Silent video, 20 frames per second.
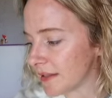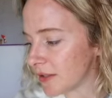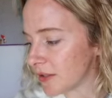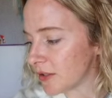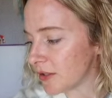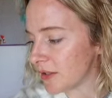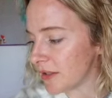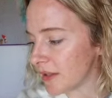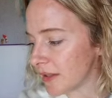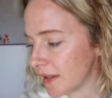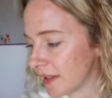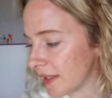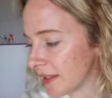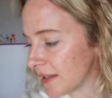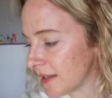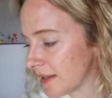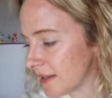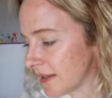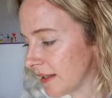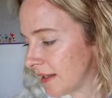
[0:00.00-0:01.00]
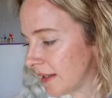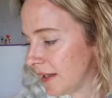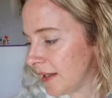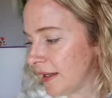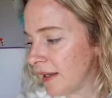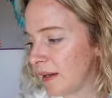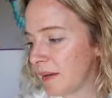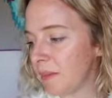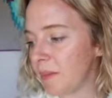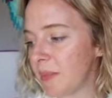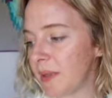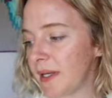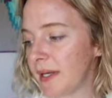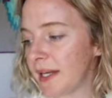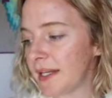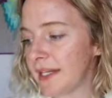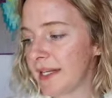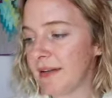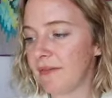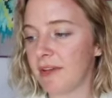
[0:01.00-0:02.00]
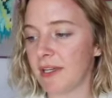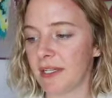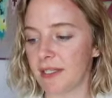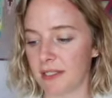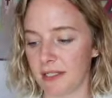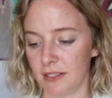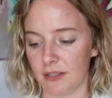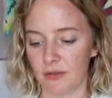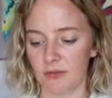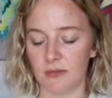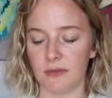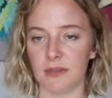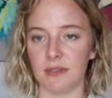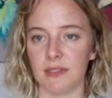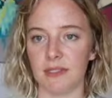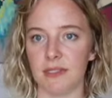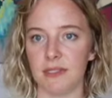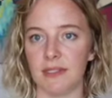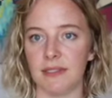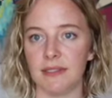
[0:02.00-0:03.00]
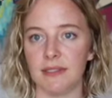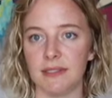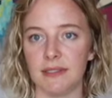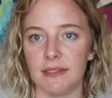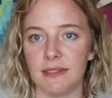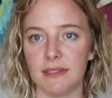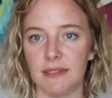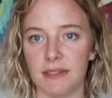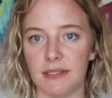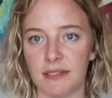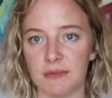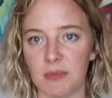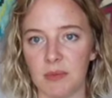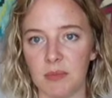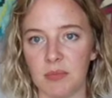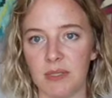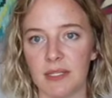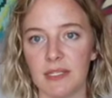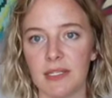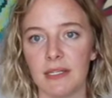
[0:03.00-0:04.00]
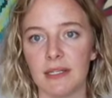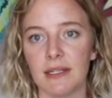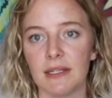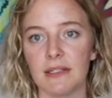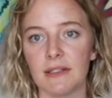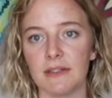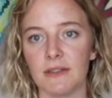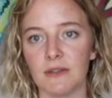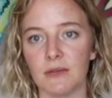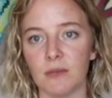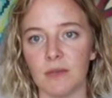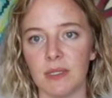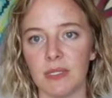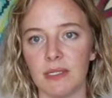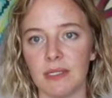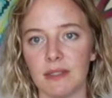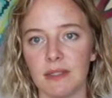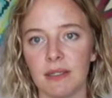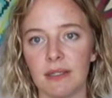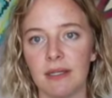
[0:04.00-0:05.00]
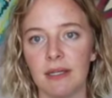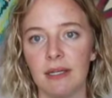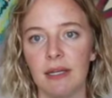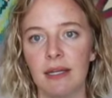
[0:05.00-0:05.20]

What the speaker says: I'll show you the last bit. I didn't even get to use these because my blanket got so big.